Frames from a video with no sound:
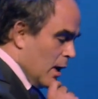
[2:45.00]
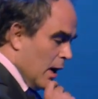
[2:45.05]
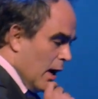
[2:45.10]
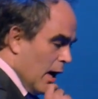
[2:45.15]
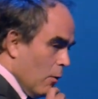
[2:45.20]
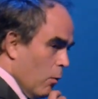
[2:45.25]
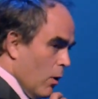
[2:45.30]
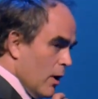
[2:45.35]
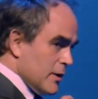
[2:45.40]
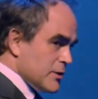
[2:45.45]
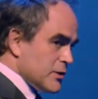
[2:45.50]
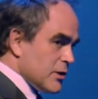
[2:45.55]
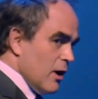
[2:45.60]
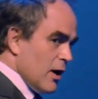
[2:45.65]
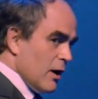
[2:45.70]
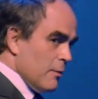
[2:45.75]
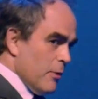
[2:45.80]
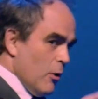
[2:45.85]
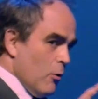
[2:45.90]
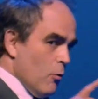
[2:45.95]
I want to talk
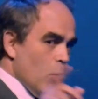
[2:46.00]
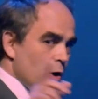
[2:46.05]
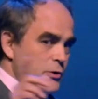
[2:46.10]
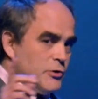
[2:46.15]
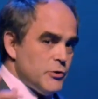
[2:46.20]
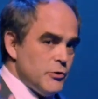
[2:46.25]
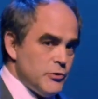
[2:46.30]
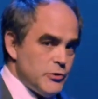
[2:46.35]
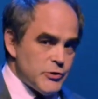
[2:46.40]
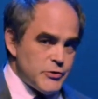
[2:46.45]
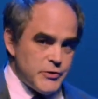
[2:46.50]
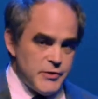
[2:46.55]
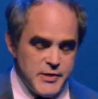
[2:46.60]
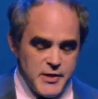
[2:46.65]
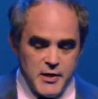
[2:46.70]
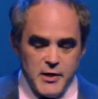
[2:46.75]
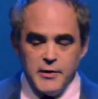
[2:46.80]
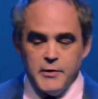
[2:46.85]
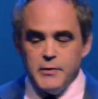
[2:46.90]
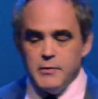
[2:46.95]
about what you just
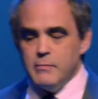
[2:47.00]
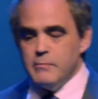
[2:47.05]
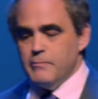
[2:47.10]
did.